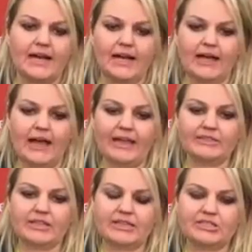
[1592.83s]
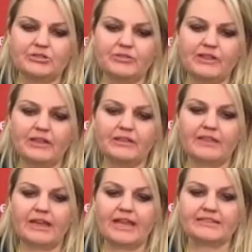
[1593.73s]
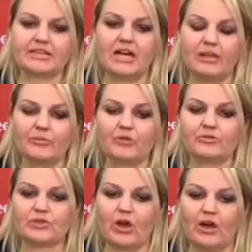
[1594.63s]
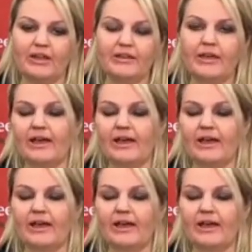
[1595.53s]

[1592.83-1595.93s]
Uh, I, I, do think that as time goes on,